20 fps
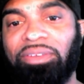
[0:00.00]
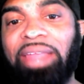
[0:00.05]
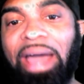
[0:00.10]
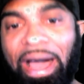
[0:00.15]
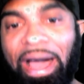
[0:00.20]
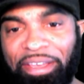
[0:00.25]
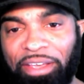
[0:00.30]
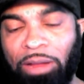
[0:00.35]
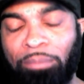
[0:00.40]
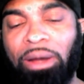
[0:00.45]

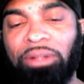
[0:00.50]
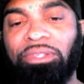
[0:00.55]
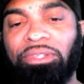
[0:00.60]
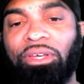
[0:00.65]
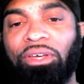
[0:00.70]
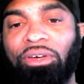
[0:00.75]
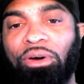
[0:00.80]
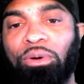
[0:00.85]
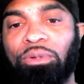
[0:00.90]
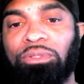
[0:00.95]
Now you're about to
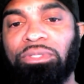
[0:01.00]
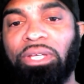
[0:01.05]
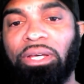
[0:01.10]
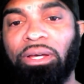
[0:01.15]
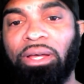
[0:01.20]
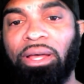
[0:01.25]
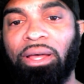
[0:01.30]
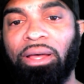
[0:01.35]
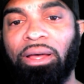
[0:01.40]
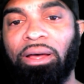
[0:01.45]
go
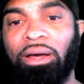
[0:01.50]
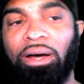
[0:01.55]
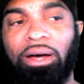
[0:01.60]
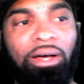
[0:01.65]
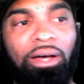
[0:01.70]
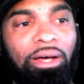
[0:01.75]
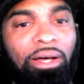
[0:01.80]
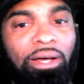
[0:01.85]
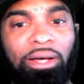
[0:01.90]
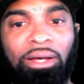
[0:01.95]
to
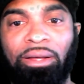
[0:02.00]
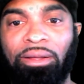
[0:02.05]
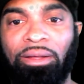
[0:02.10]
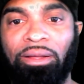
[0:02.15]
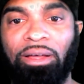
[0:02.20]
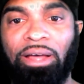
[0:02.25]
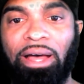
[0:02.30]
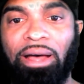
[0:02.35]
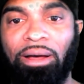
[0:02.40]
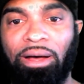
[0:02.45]
a
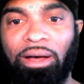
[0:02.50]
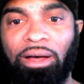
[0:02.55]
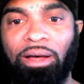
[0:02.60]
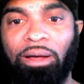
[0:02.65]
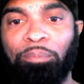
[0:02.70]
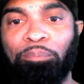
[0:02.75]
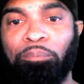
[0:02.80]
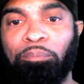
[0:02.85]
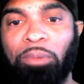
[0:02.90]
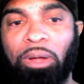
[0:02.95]

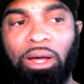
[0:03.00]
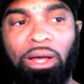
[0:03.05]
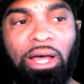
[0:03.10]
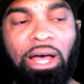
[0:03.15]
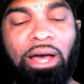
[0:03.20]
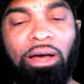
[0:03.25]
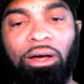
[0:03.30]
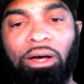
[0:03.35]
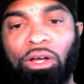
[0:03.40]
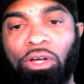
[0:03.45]

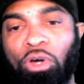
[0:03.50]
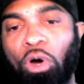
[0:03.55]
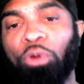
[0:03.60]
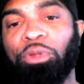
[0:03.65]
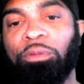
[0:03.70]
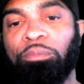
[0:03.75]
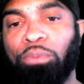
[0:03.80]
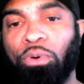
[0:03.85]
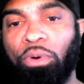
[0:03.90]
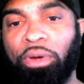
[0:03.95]

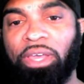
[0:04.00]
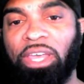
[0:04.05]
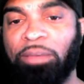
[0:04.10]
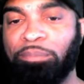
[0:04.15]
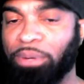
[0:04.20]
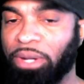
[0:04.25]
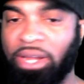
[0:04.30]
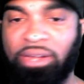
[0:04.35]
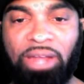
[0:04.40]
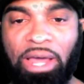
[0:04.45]
Golden Boy and
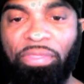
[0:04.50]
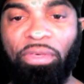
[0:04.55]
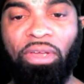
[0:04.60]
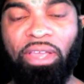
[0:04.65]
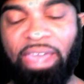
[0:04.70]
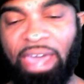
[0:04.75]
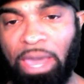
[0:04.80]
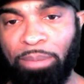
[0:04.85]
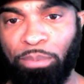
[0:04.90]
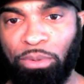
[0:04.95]
put another
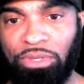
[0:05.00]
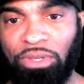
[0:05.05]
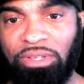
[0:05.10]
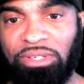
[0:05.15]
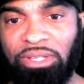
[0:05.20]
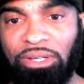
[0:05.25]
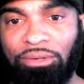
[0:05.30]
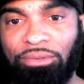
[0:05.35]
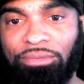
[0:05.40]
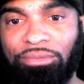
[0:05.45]
cap on
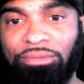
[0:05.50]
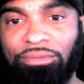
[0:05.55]
yourself.